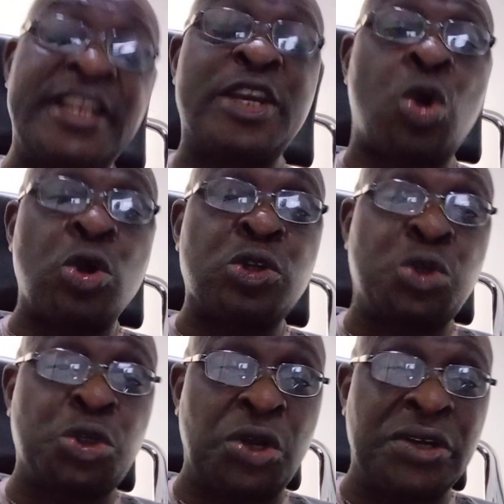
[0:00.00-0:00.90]
The
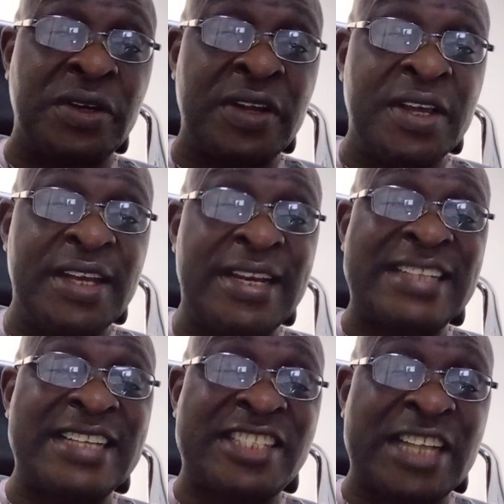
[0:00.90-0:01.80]
Constitution,
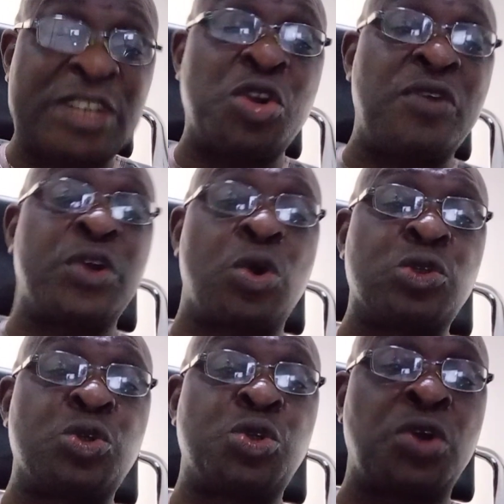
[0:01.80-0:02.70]
there's a section of the
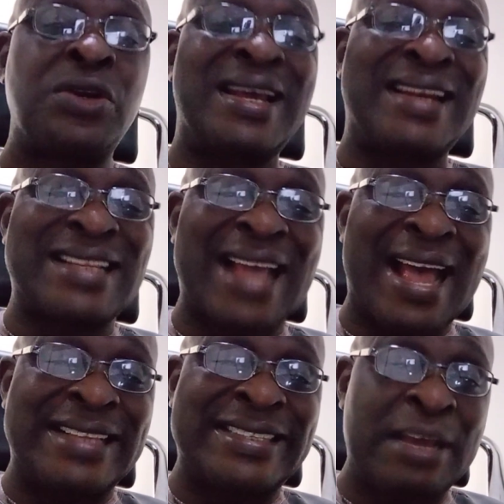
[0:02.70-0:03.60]
Constitution that
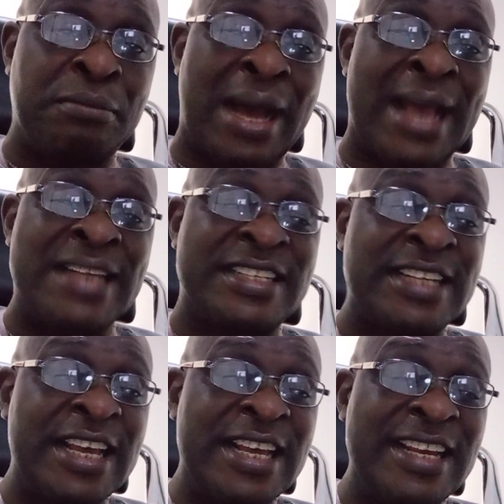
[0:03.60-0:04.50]

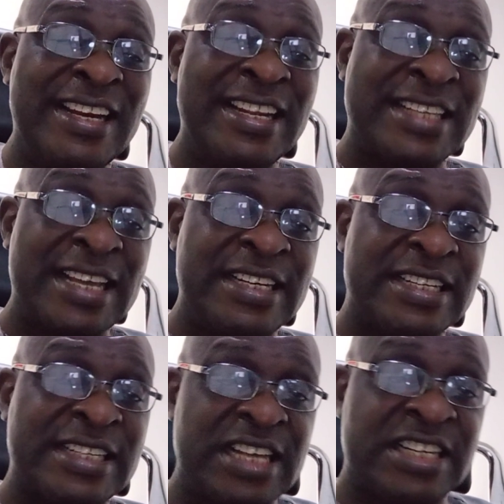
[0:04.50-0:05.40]
itemized, listed the
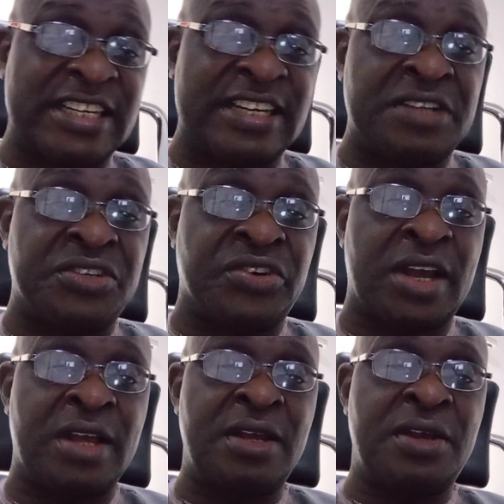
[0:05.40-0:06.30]
states in
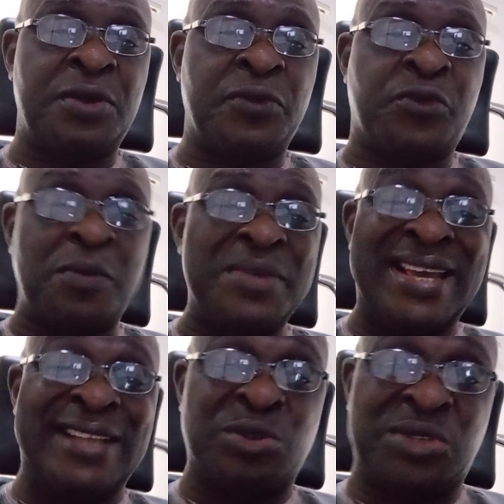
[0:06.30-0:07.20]
Nigeria from
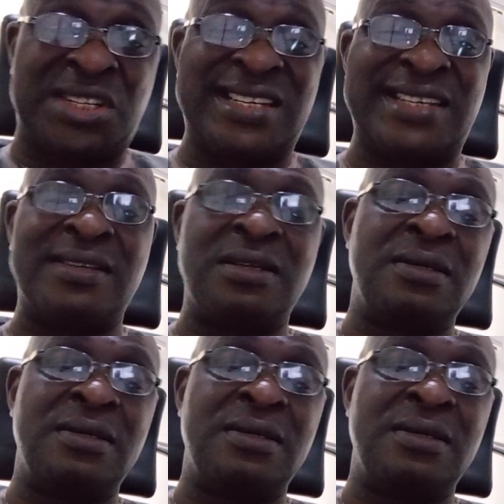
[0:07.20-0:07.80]
A to Z.